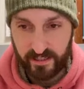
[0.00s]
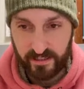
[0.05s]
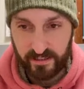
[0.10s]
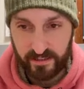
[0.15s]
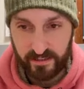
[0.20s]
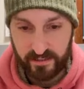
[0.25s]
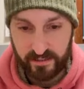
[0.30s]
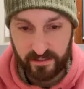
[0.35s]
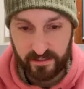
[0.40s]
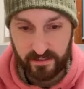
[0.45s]

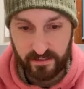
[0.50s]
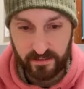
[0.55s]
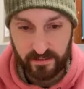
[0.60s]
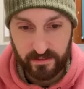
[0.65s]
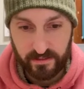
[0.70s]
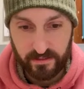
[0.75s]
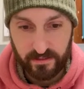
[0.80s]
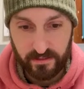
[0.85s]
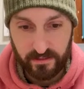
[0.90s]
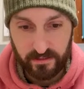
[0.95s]

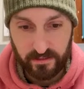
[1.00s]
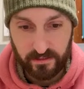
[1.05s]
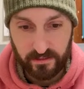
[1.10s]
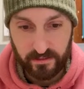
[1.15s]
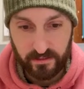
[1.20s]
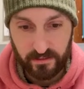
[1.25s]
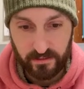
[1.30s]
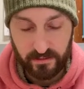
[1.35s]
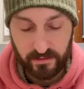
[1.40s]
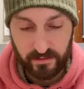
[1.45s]

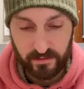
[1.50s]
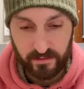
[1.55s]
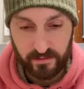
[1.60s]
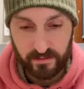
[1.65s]
(no one is talking)